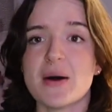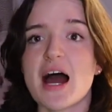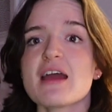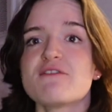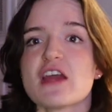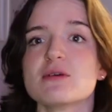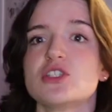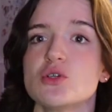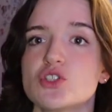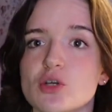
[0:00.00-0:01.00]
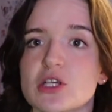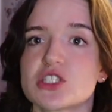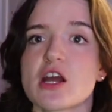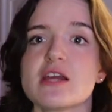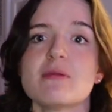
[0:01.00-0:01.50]
by famous
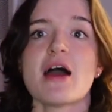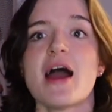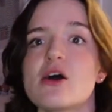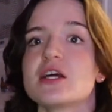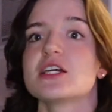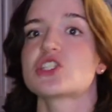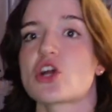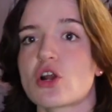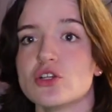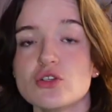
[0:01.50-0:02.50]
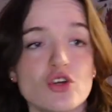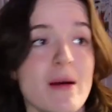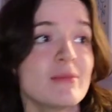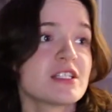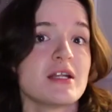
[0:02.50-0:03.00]
youtubers talking about how to get started on
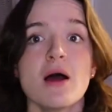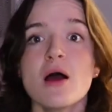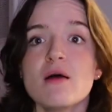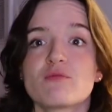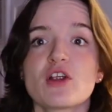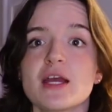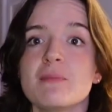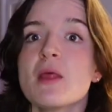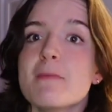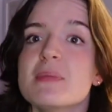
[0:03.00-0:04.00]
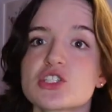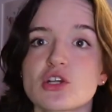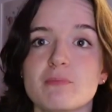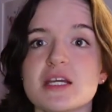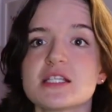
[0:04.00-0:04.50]
youtube i'm listening to freaking
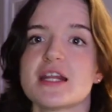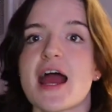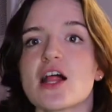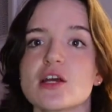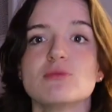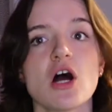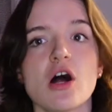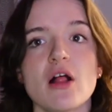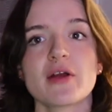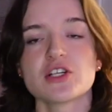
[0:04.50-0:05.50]
mr beast and Ali Abdaal